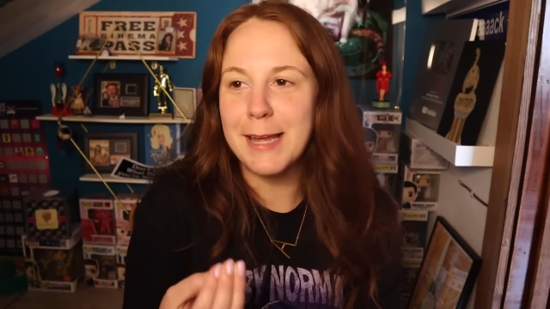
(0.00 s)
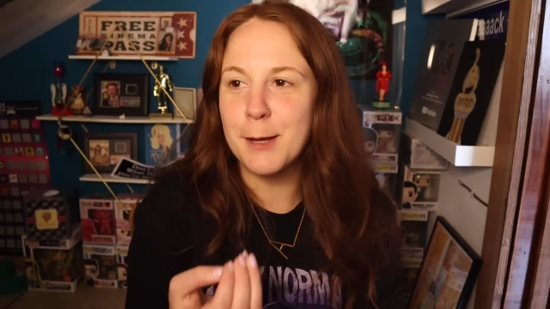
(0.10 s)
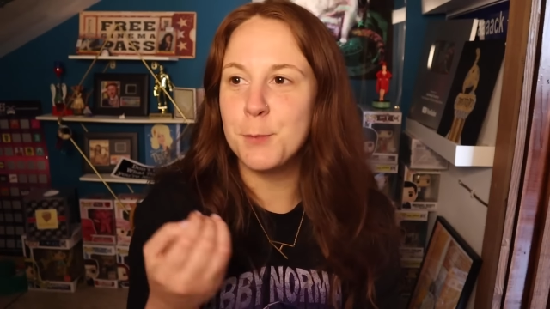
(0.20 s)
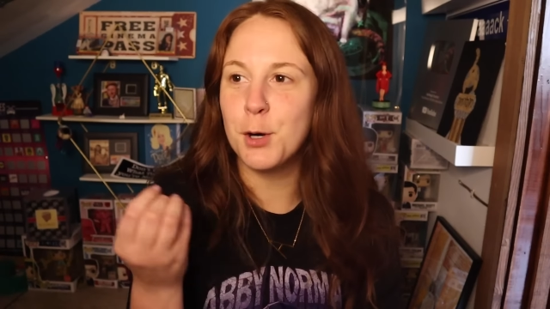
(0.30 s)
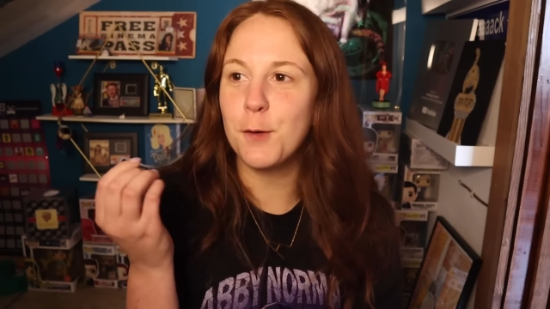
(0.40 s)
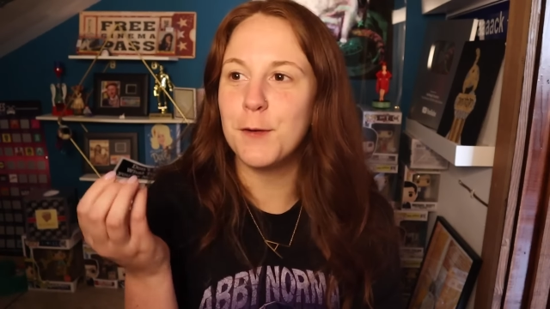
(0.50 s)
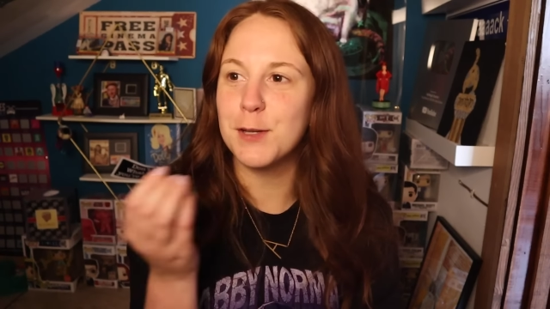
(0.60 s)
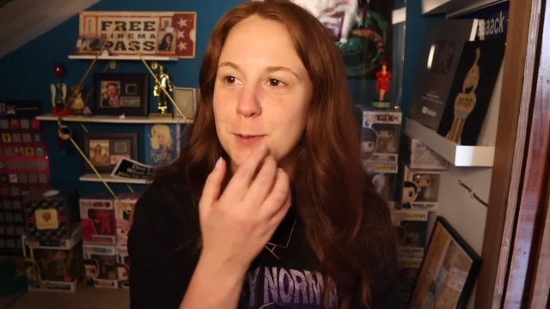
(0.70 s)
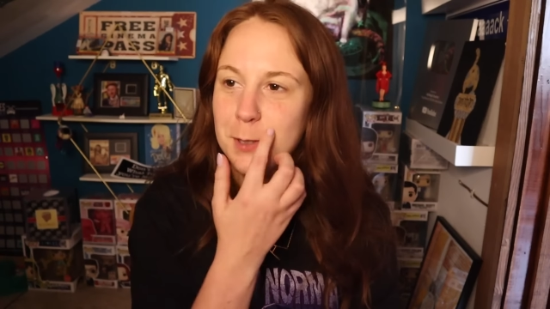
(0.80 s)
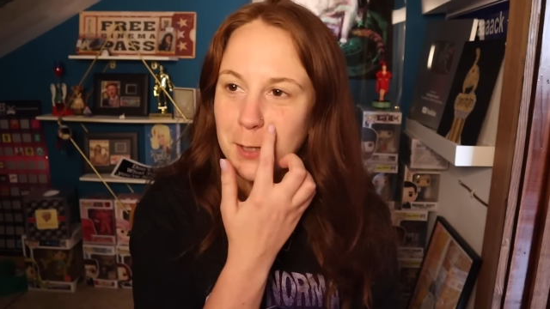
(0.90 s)
make him
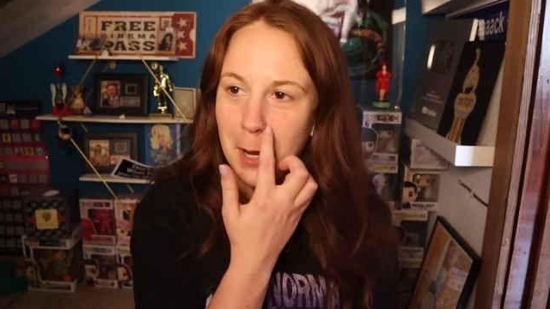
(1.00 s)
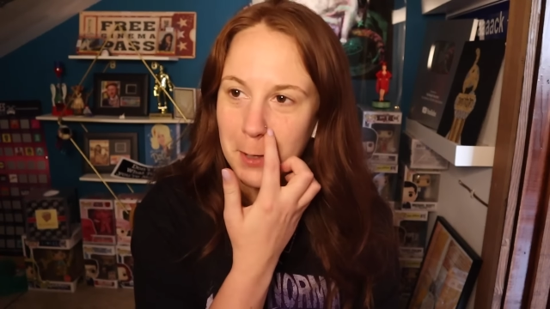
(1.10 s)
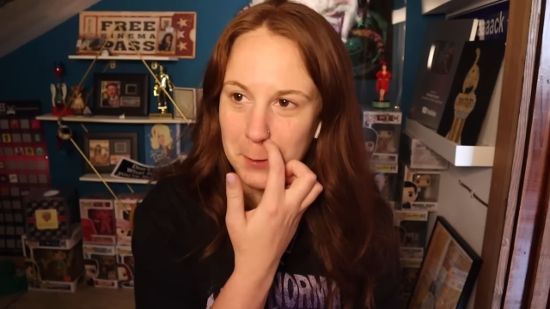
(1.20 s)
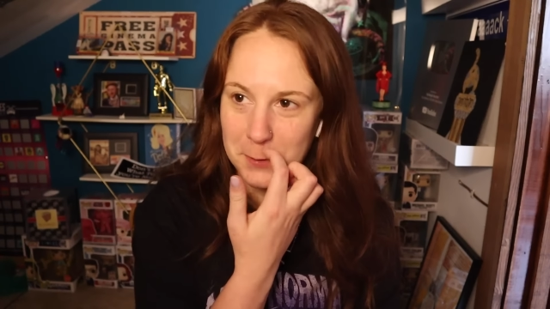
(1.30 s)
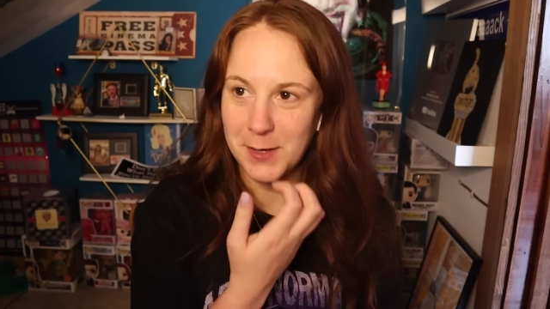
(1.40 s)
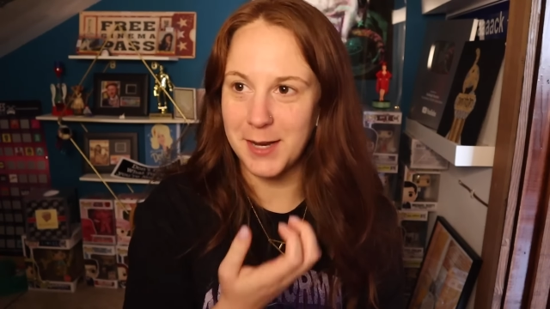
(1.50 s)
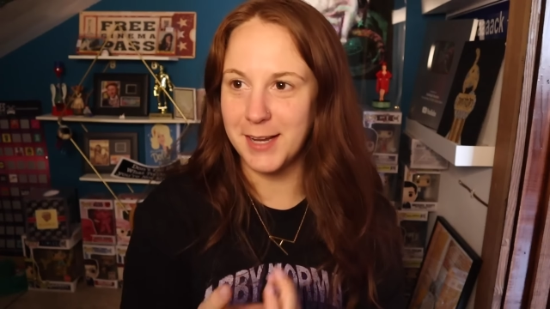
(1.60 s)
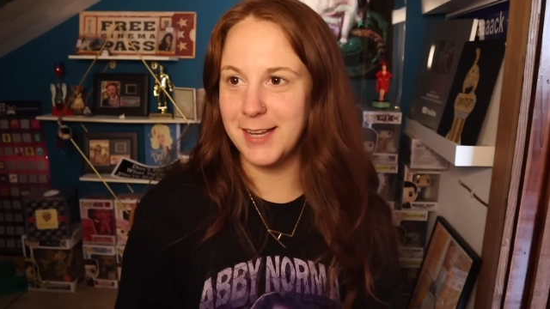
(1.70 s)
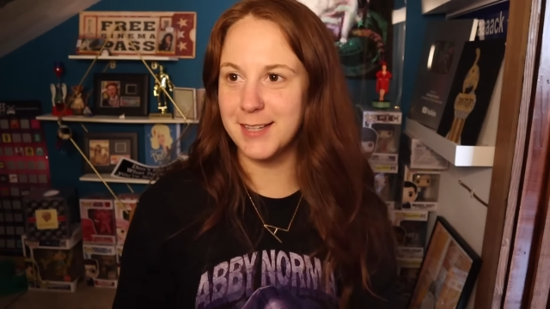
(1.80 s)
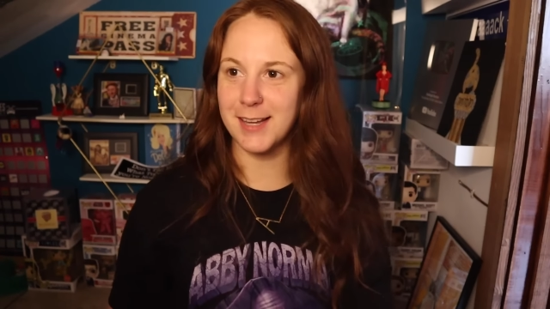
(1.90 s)
nervous? But Saunders, like,
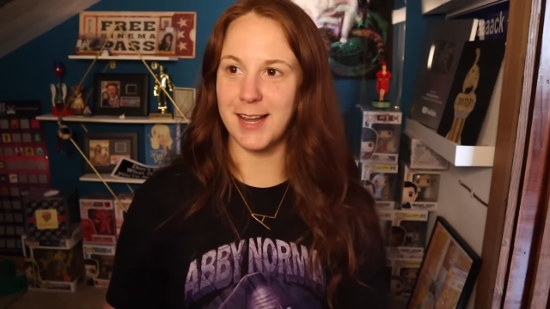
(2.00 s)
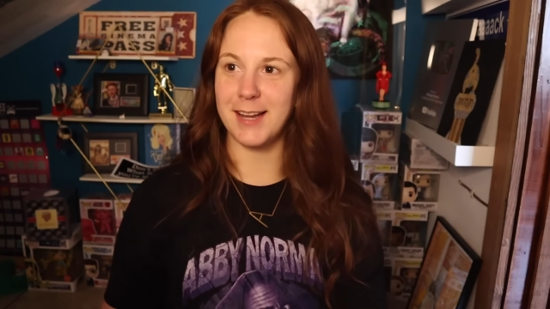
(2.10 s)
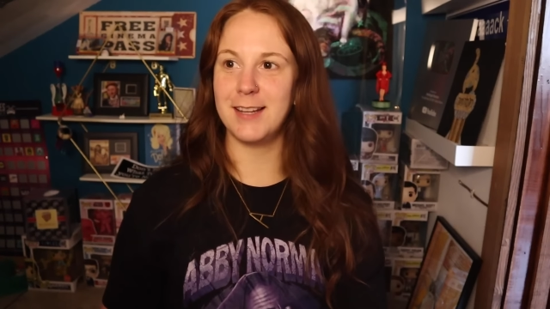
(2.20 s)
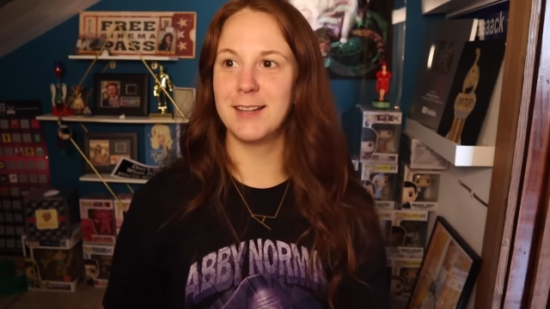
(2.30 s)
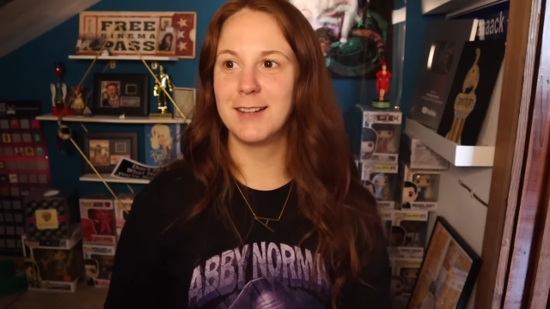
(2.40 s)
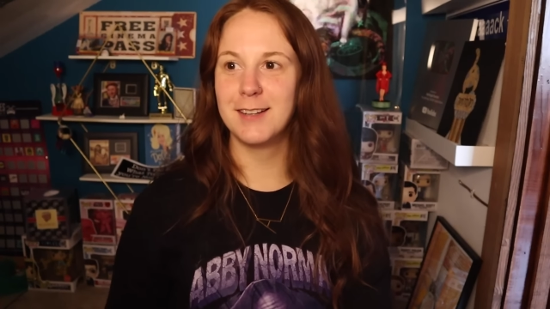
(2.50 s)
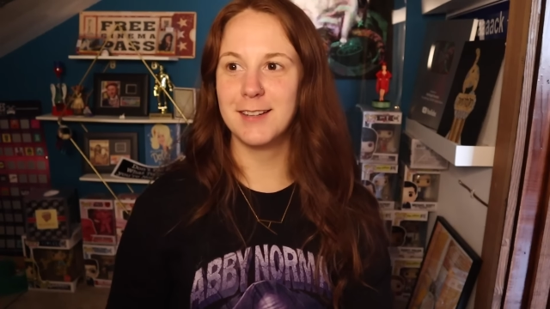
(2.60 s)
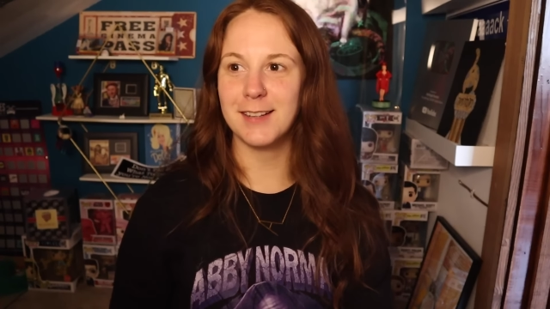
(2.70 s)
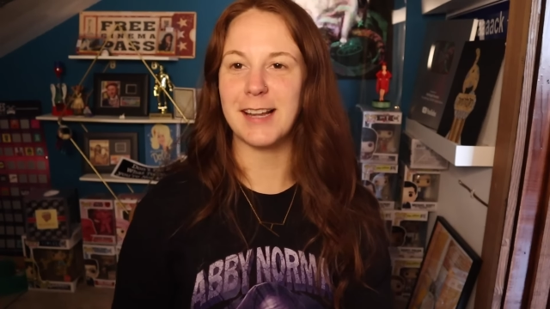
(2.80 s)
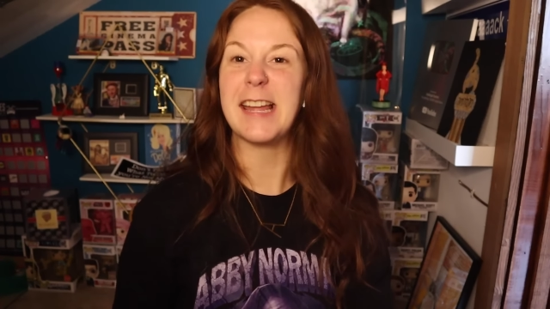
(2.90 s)
he's like,
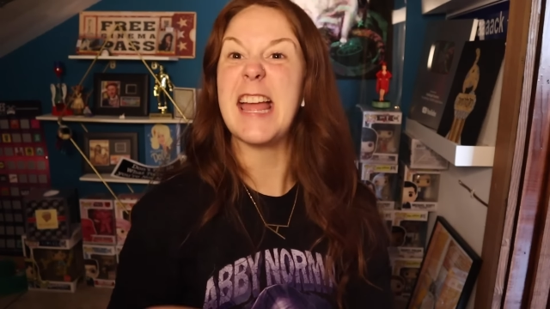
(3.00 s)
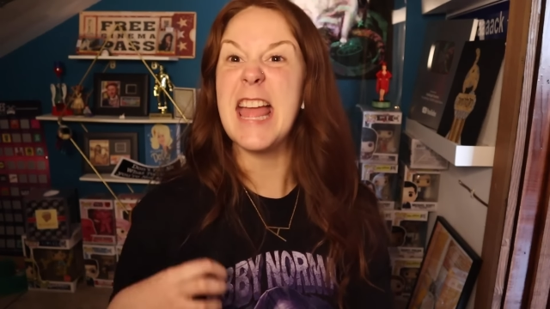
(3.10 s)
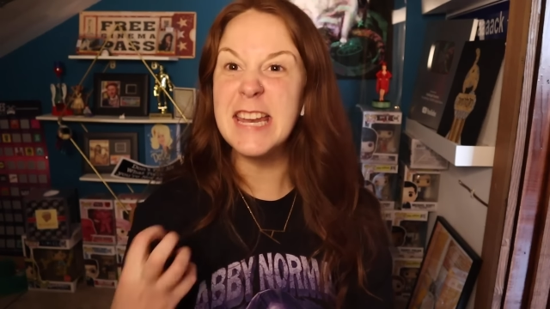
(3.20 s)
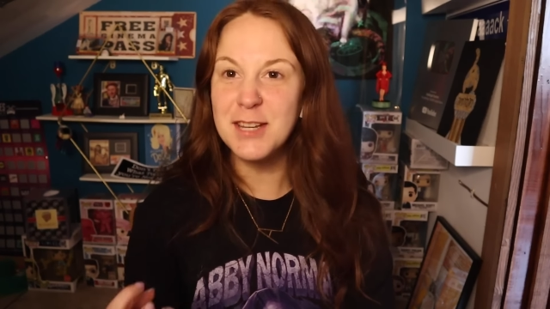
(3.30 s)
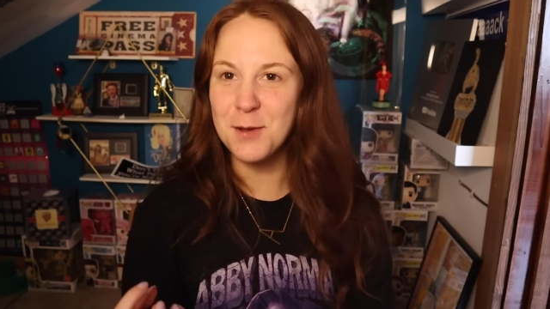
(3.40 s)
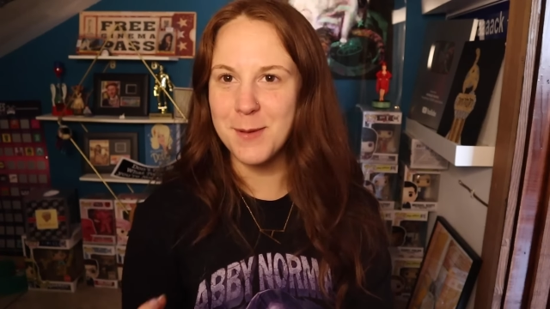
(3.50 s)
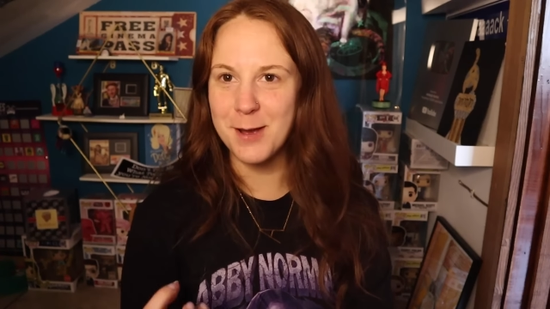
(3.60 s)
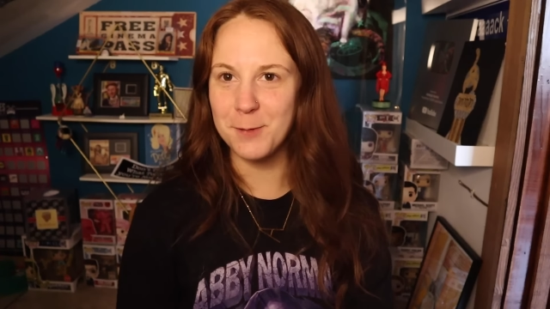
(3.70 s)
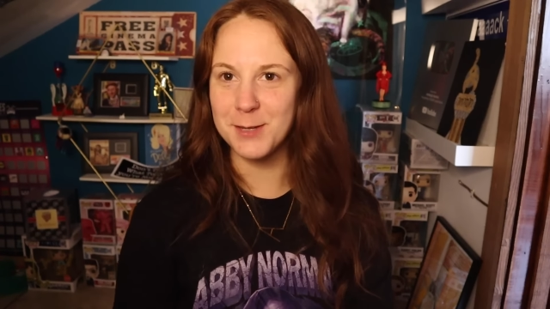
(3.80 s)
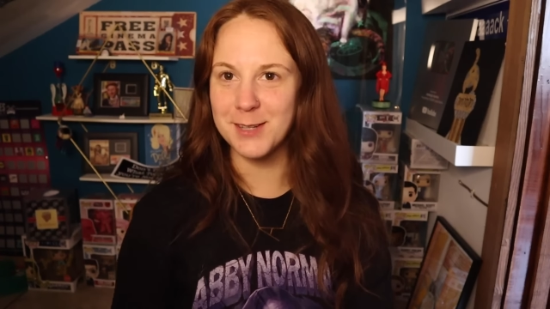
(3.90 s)
like
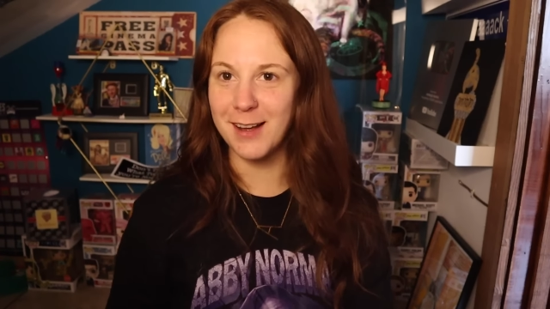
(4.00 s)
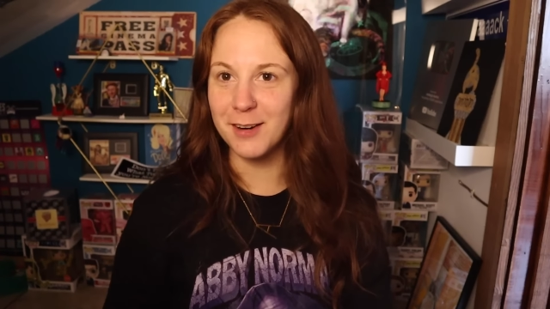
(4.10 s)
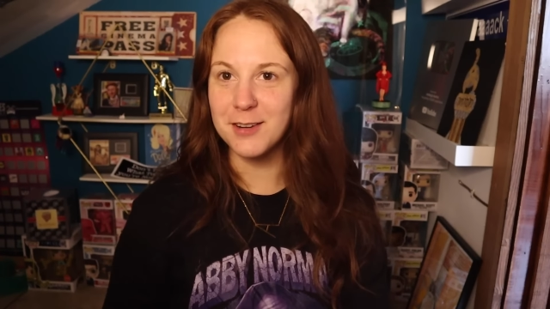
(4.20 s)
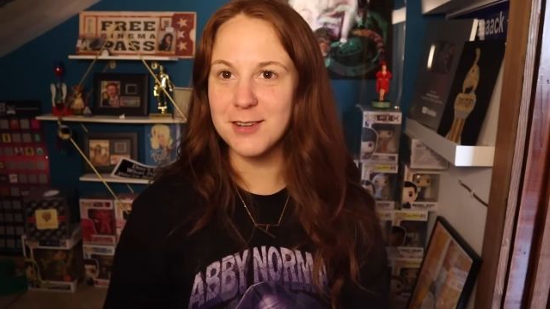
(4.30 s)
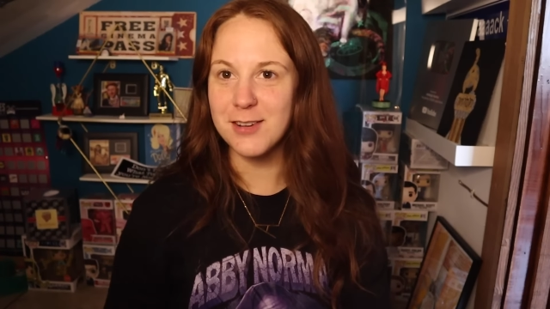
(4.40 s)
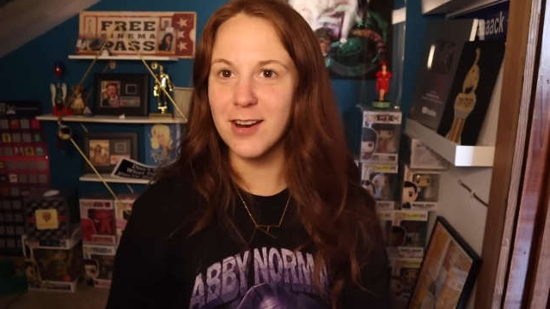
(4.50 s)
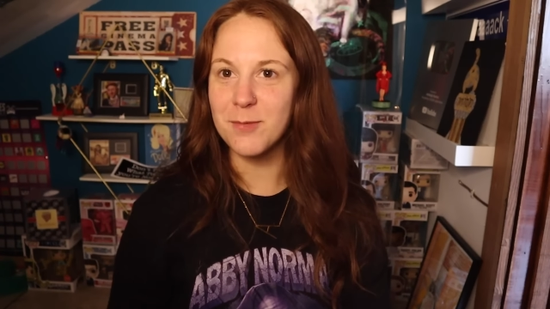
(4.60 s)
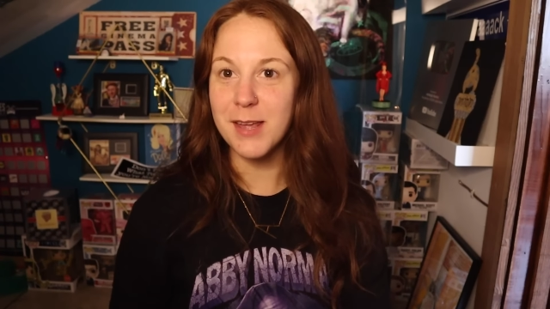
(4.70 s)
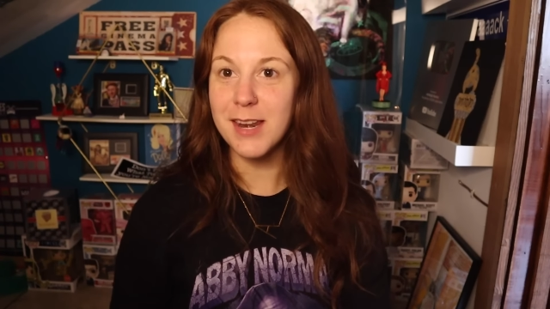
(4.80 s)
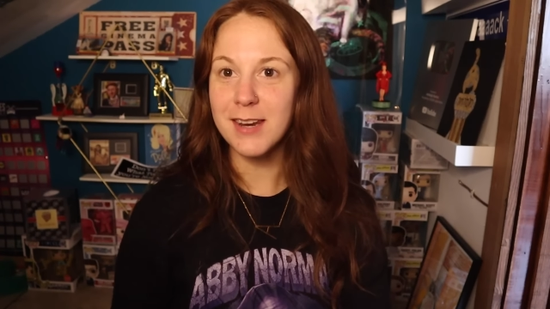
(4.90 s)
intimate with Saunders. You know what
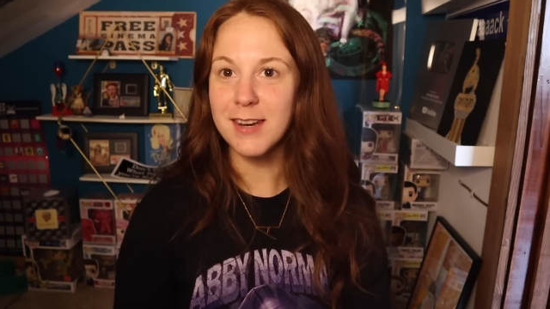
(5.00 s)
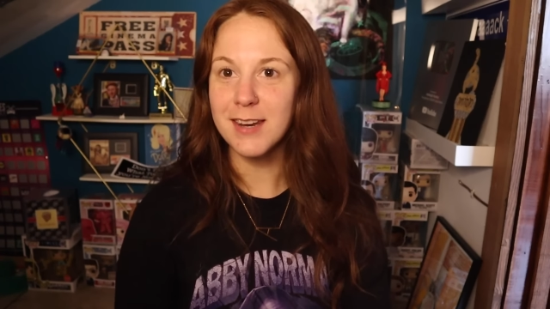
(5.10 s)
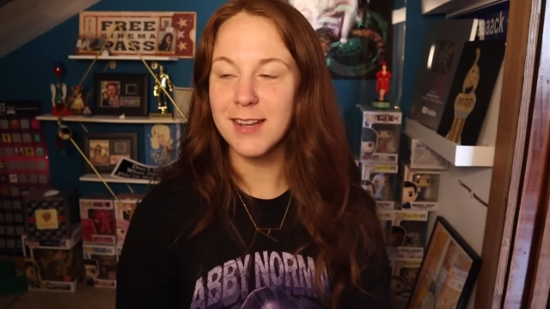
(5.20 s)
I mean?